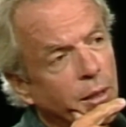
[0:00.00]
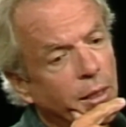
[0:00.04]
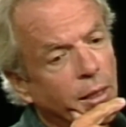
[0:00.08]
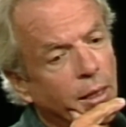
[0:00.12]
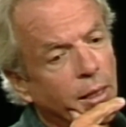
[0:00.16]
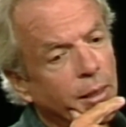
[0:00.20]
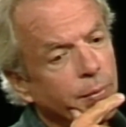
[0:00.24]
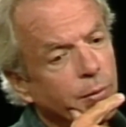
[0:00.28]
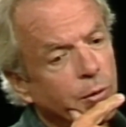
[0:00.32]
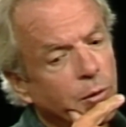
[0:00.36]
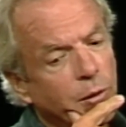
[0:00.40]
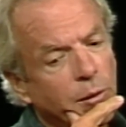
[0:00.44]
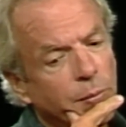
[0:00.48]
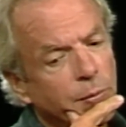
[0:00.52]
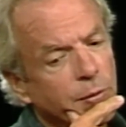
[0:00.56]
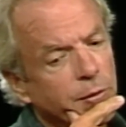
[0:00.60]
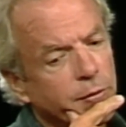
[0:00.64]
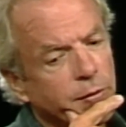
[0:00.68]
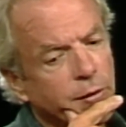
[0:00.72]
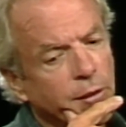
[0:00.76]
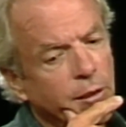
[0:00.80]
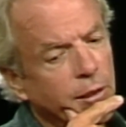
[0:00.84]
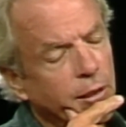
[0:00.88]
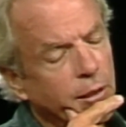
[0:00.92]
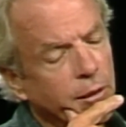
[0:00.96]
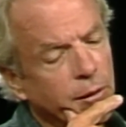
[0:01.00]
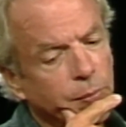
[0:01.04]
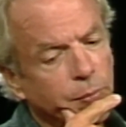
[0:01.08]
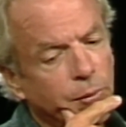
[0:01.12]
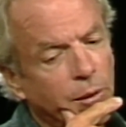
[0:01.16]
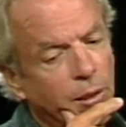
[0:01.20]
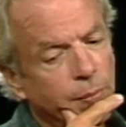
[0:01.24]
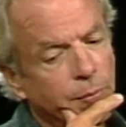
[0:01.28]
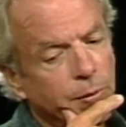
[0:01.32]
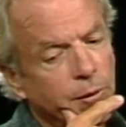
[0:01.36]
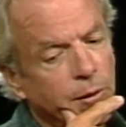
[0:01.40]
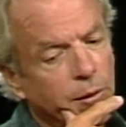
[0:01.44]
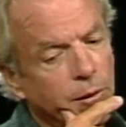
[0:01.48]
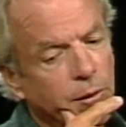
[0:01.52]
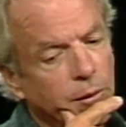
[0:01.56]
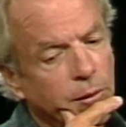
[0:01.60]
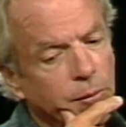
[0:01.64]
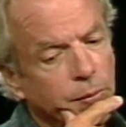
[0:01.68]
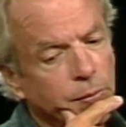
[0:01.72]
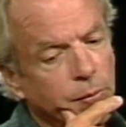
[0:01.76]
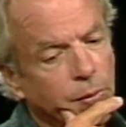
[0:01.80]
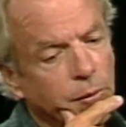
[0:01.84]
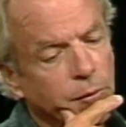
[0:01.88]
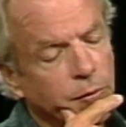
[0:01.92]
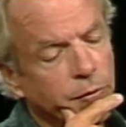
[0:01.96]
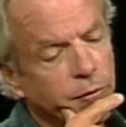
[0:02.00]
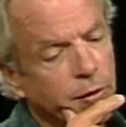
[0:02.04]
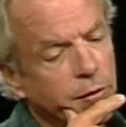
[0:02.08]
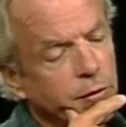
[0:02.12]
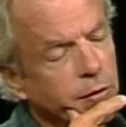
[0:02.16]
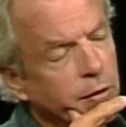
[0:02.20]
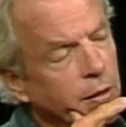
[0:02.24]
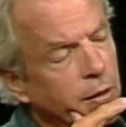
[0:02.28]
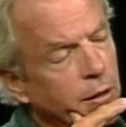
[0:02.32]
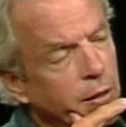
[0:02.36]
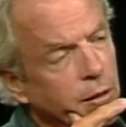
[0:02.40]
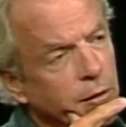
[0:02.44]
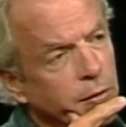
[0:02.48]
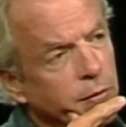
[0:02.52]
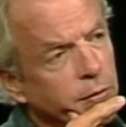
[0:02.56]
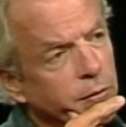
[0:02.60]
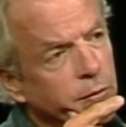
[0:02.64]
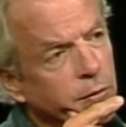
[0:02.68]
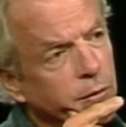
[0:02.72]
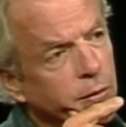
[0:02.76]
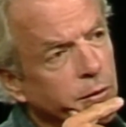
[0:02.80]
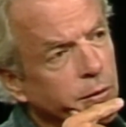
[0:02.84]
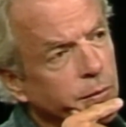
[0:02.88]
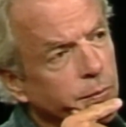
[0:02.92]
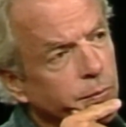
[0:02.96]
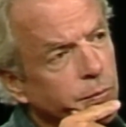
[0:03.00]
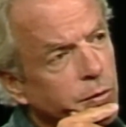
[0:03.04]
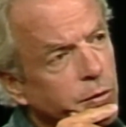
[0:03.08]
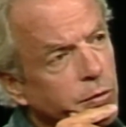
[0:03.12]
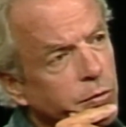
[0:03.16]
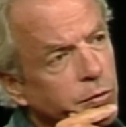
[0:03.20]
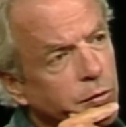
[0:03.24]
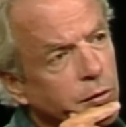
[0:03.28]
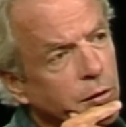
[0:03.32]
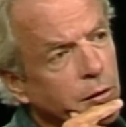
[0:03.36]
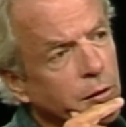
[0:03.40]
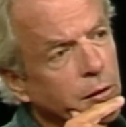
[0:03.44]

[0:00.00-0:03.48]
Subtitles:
I'm going to be skiing probably 60 days this